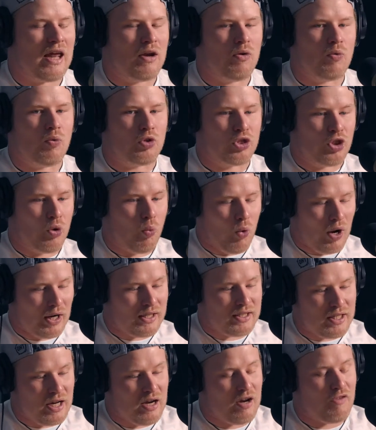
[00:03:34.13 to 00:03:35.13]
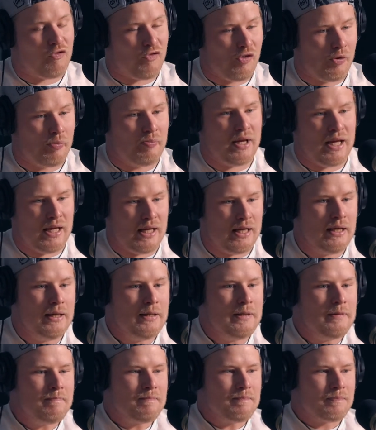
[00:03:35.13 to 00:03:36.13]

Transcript: And what did it for me